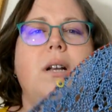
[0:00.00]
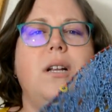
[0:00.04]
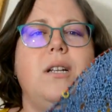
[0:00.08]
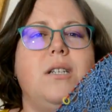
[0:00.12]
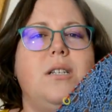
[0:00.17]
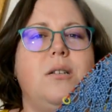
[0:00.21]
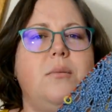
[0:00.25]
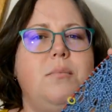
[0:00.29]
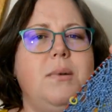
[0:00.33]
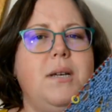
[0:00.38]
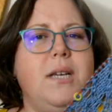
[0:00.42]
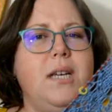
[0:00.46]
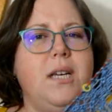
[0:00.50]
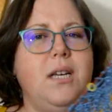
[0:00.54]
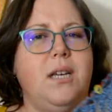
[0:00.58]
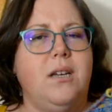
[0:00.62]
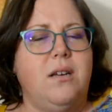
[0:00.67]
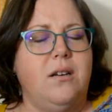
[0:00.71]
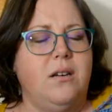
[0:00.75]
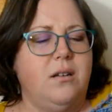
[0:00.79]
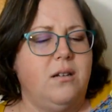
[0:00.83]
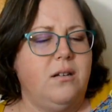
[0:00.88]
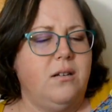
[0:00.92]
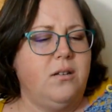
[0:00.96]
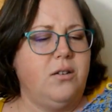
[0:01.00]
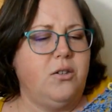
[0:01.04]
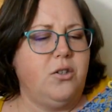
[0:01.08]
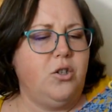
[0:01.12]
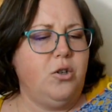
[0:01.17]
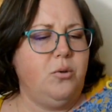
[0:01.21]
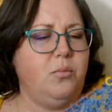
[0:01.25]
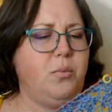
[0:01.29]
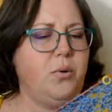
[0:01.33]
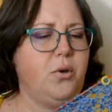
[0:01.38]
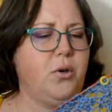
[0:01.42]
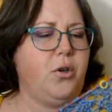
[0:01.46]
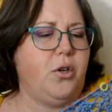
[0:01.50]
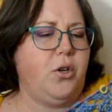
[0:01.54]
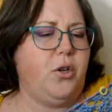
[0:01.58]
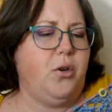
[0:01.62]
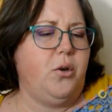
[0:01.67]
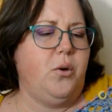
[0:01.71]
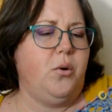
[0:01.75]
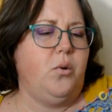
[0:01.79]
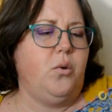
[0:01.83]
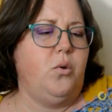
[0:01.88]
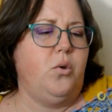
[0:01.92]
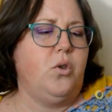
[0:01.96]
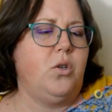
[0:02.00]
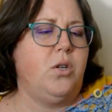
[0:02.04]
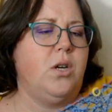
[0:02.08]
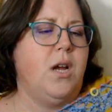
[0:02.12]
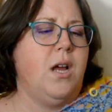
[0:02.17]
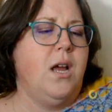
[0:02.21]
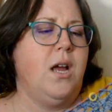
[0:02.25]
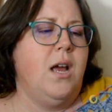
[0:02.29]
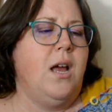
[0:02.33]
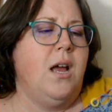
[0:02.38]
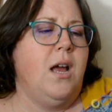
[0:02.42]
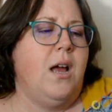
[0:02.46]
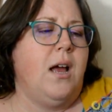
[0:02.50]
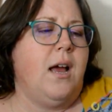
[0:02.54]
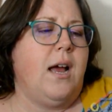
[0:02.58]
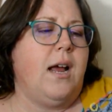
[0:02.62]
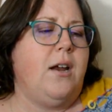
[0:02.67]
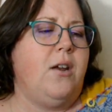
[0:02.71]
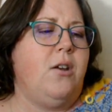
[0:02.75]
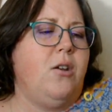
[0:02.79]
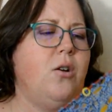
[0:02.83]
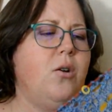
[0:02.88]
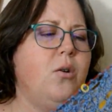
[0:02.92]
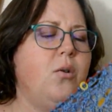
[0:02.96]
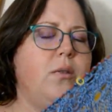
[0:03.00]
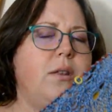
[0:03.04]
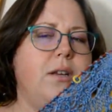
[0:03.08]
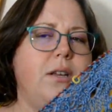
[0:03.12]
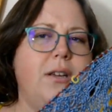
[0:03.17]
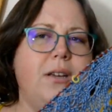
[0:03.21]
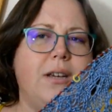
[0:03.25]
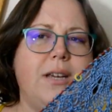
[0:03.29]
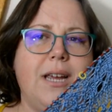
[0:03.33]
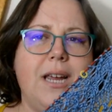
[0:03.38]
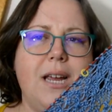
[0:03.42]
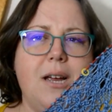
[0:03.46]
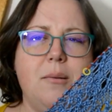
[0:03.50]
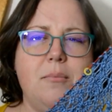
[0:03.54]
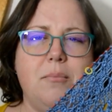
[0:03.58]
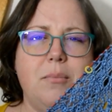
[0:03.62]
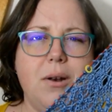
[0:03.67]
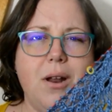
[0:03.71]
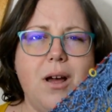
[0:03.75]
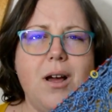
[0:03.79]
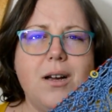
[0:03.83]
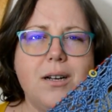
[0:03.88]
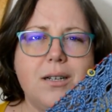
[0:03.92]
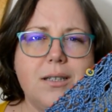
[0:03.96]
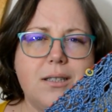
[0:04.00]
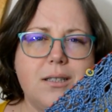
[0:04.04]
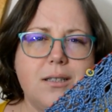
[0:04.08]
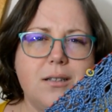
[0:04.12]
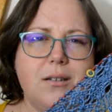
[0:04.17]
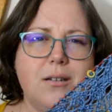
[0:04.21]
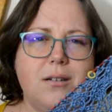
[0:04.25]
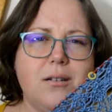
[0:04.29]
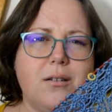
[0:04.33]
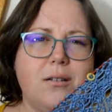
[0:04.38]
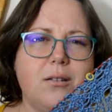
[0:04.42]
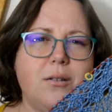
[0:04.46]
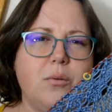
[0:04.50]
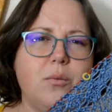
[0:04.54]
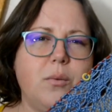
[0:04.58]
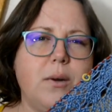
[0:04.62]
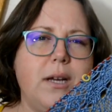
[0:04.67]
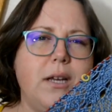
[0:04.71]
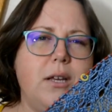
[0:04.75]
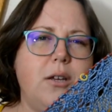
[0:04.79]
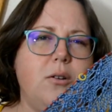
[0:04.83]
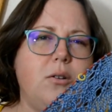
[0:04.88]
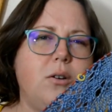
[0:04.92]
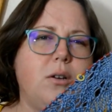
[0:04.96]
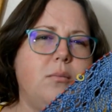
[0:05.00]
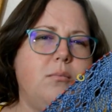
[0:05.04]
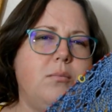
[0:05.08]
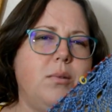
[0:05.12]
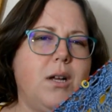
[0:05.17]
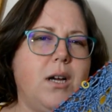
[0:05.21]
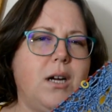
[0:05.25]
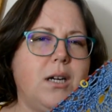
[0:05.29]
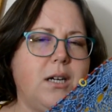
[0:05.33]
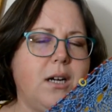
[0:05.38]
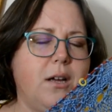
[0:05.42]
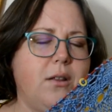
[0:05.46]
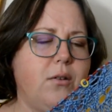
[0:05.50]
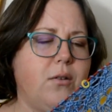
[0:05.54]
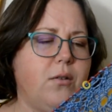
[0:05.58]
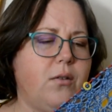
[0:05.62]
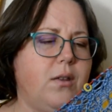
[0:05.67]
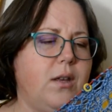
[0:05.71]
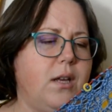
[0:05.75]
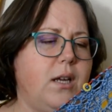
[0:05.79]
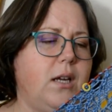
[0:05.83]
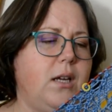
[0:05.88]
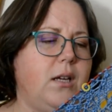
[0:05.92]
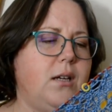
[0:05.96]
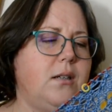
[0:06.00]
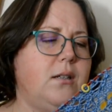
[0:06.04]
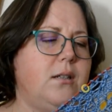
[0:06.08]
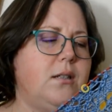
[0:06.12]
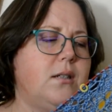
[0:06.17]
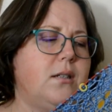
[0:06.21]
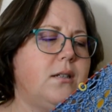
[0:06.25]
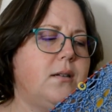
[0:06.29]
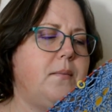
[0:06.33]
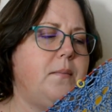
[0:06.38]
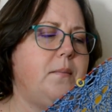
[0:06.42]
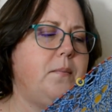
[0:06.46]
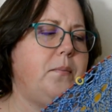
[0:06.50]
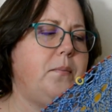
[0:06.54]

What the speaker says: it to be super huge. I know that you can't block silk the way you can block other things.